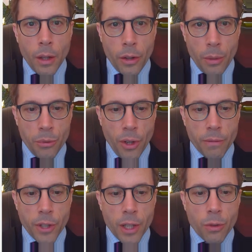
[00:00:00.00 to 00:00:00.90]
The
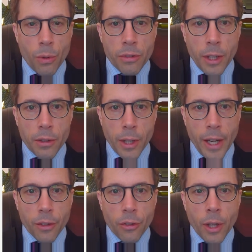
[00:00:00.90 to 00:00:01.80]
observed data is little
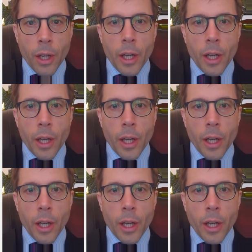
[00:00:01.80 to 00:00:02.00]
x,